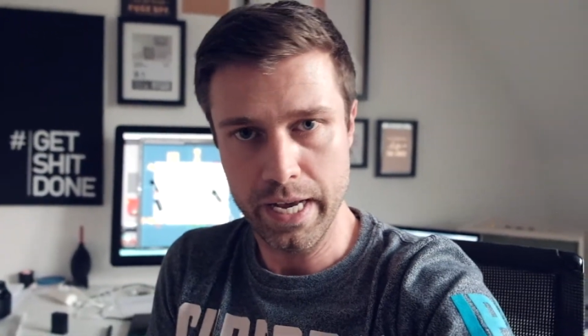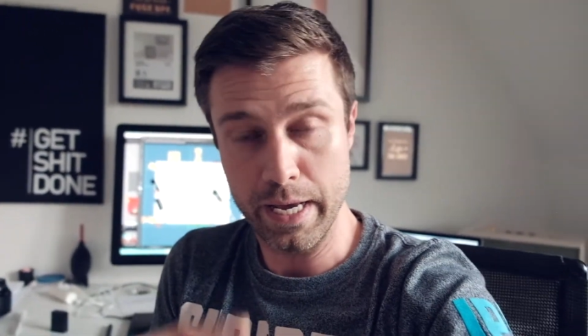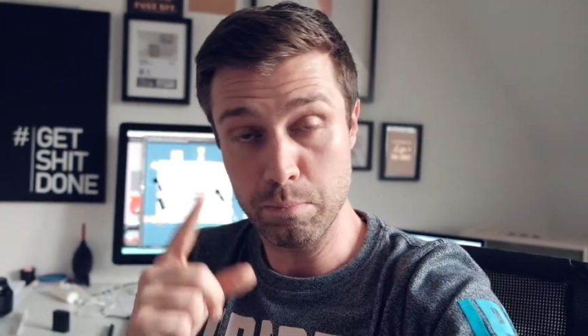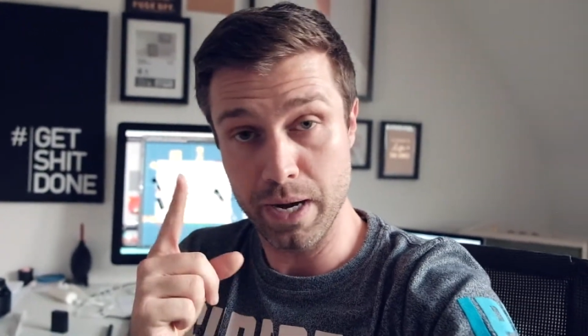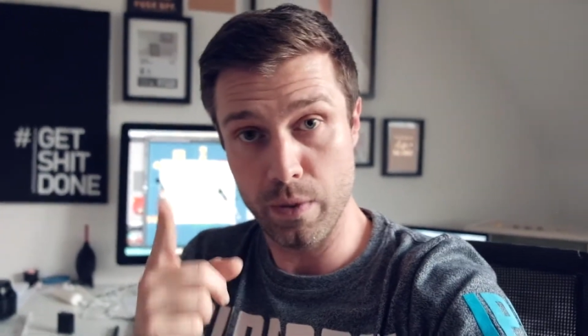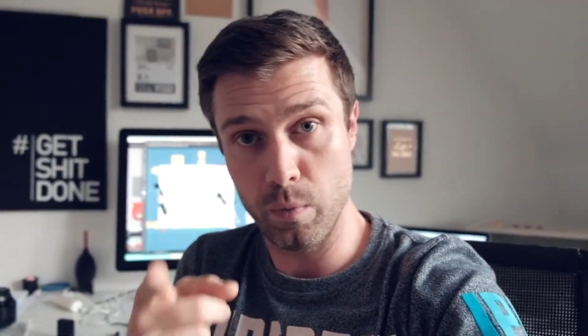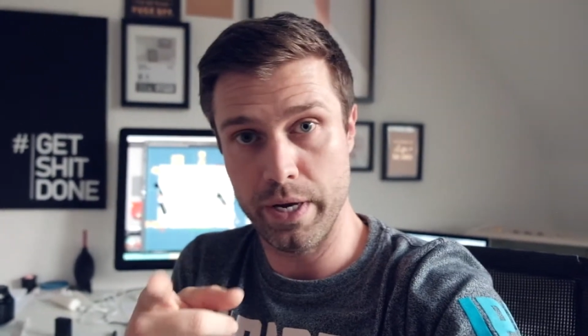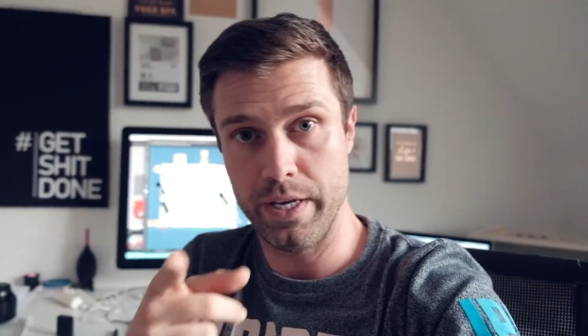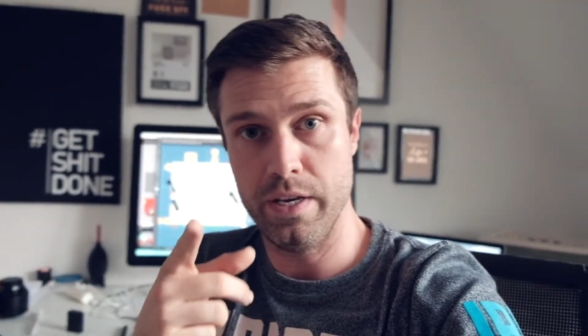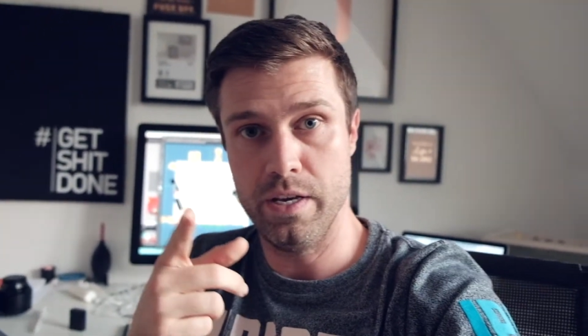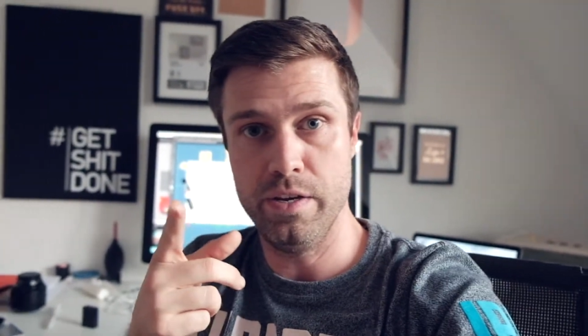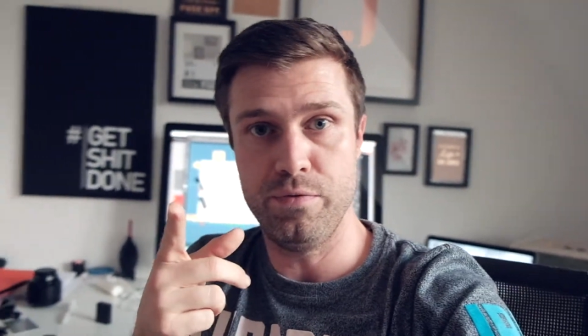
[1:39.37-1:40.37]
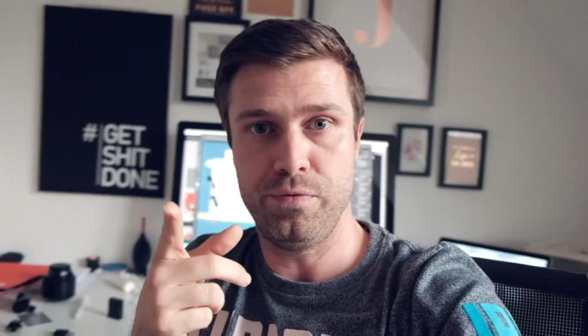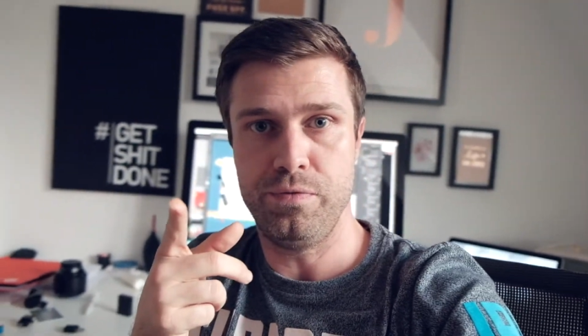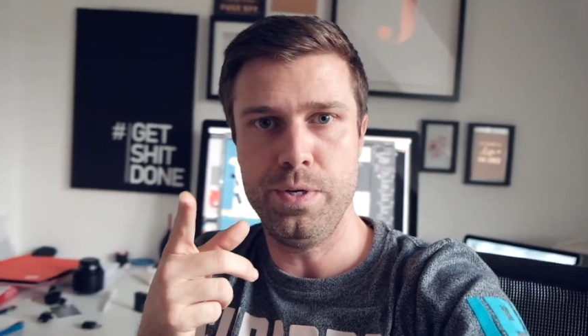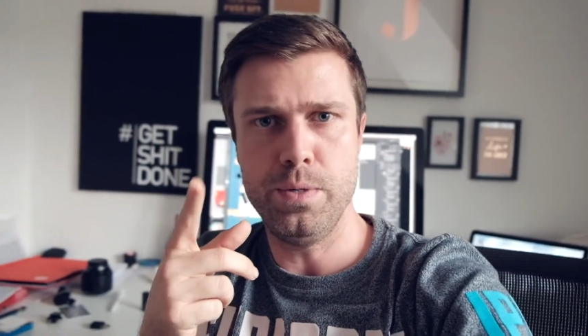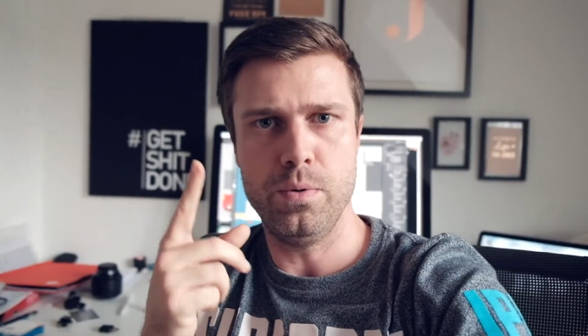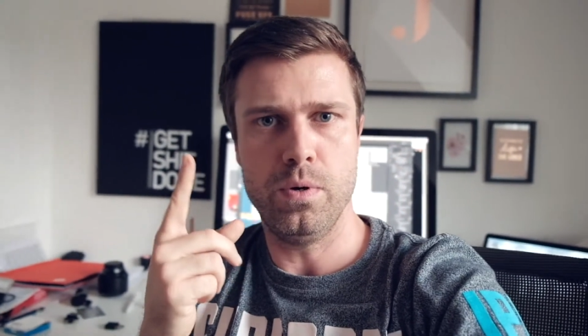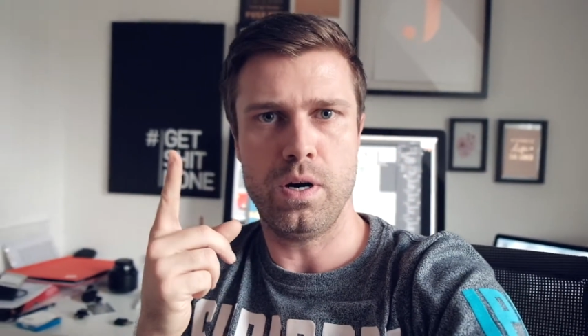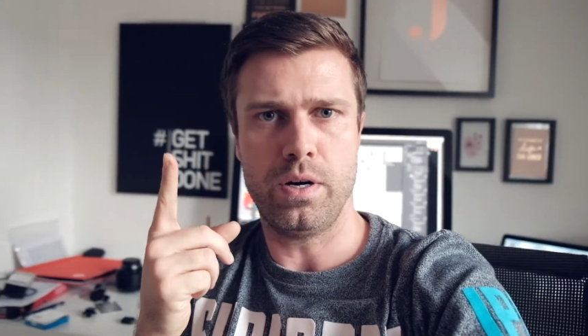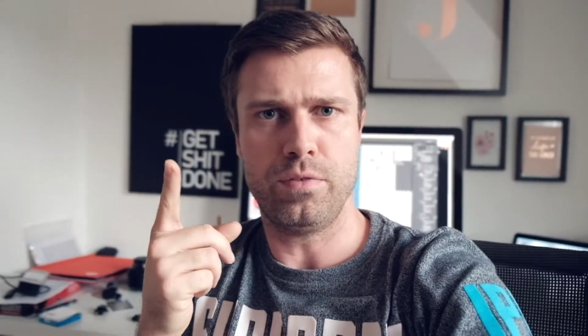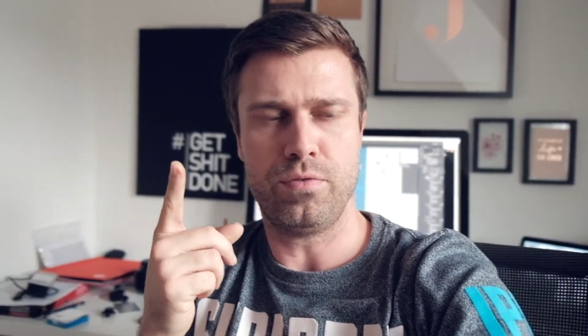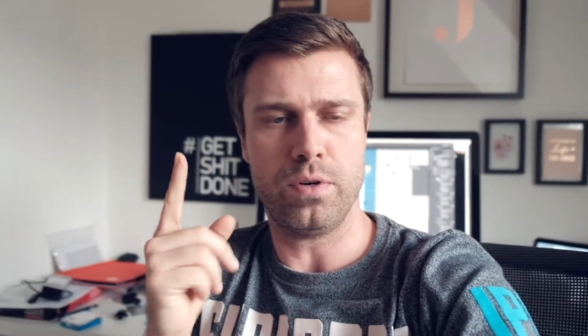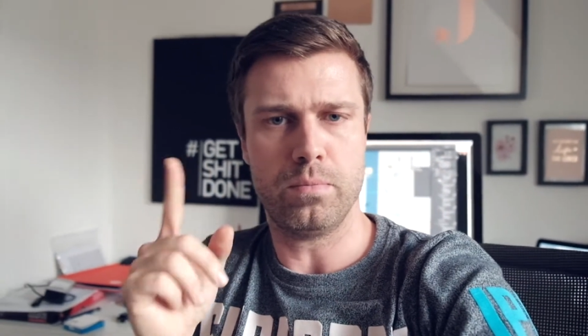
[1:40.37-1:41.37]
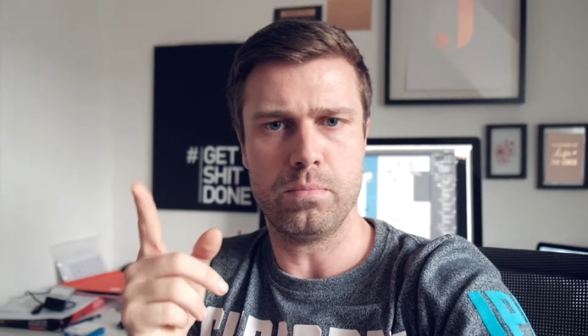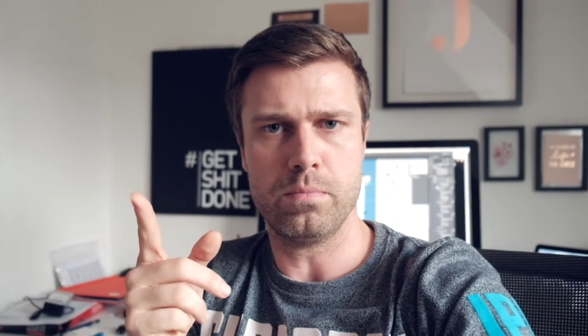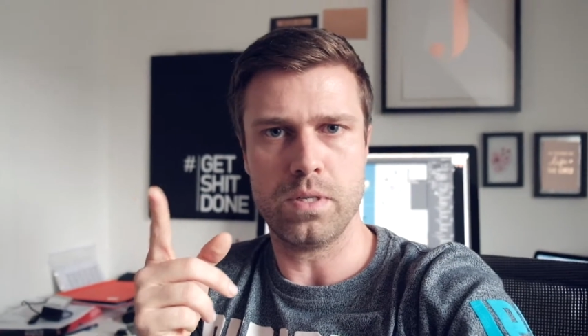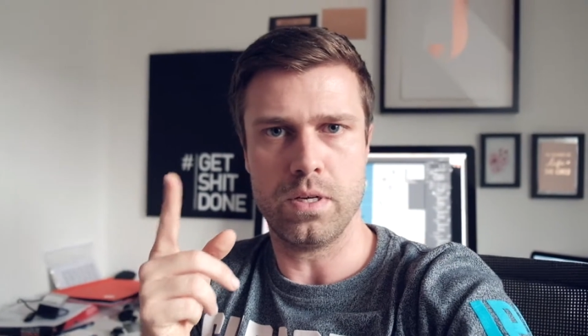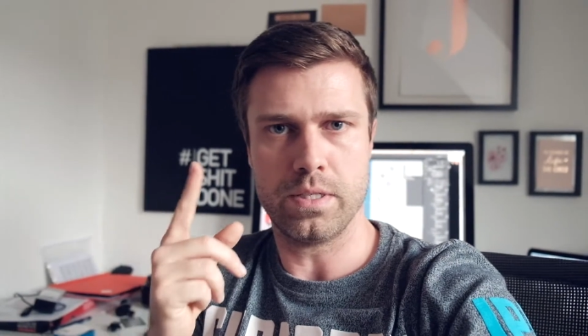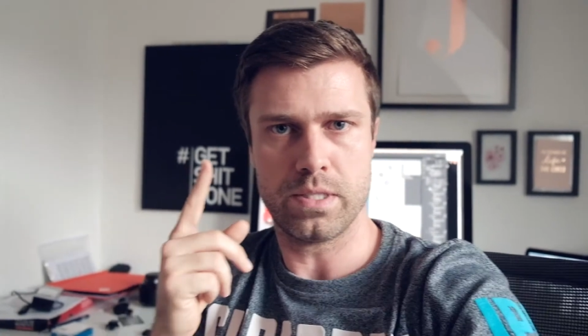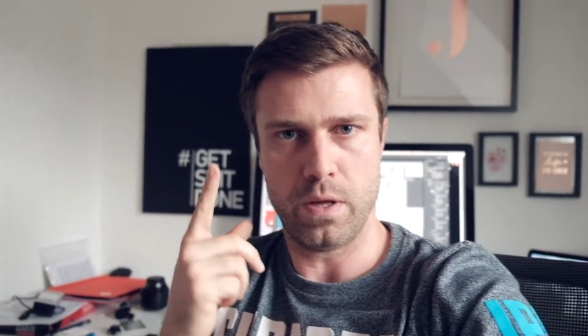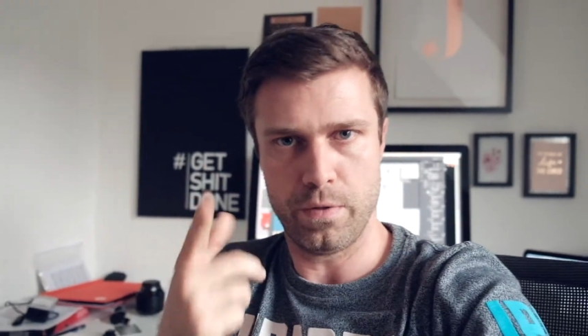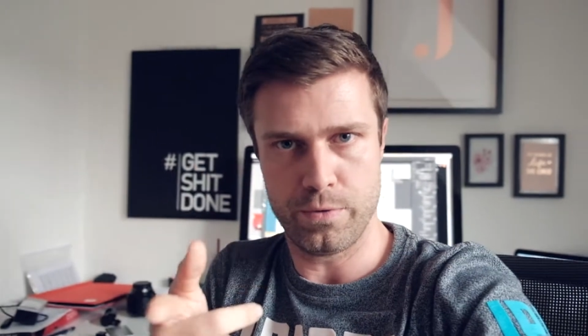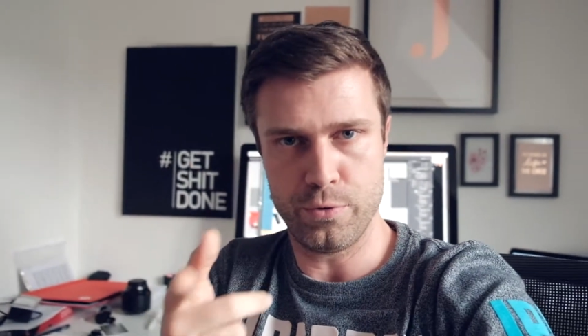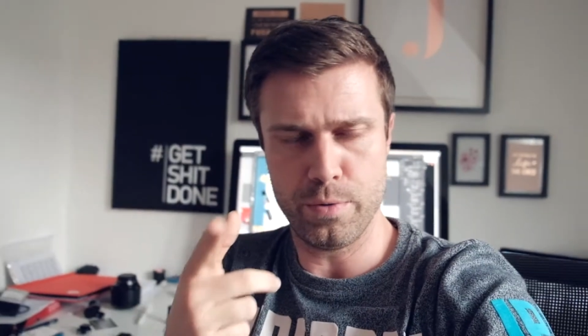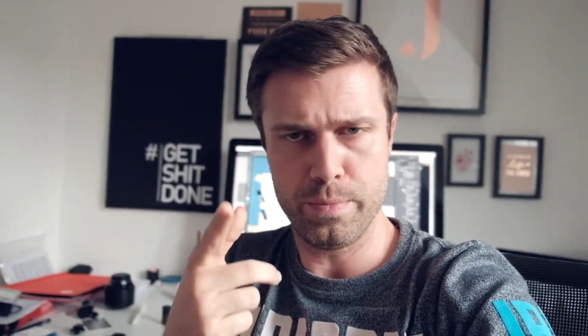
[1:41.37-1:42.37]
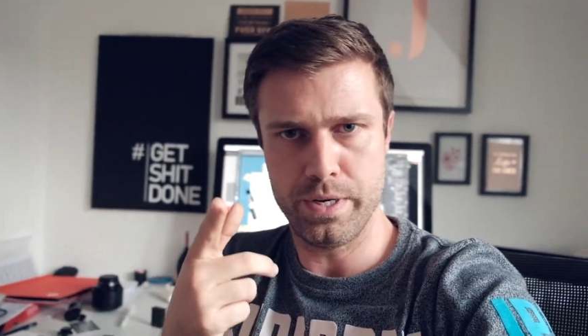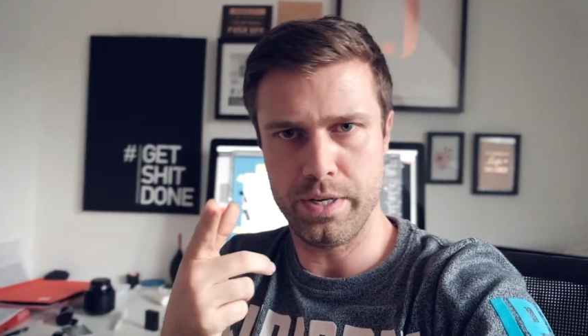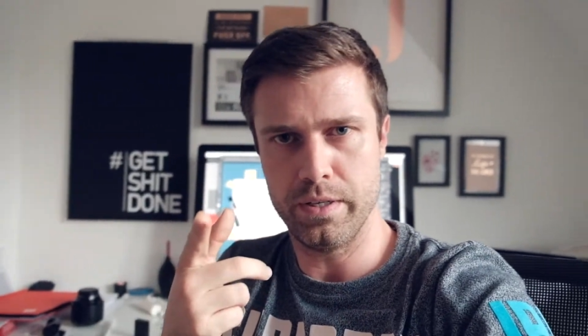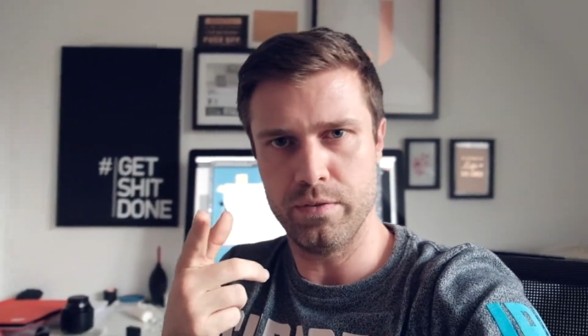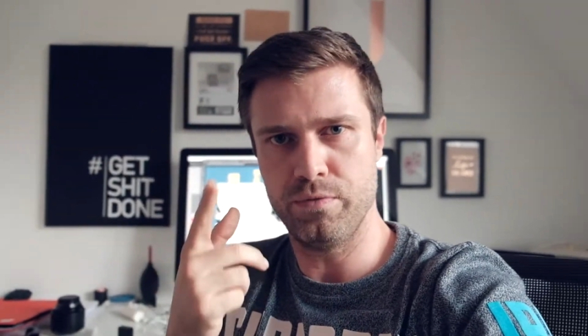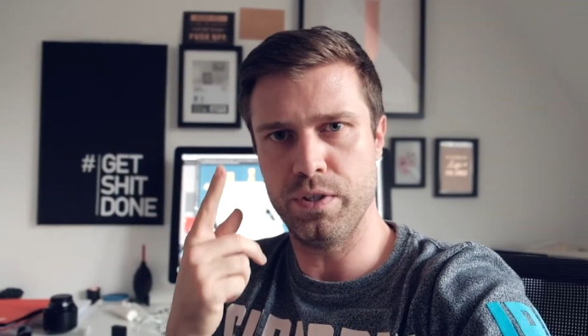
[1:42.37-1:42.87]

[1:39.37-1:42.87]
And by the way, if you are from South Germany,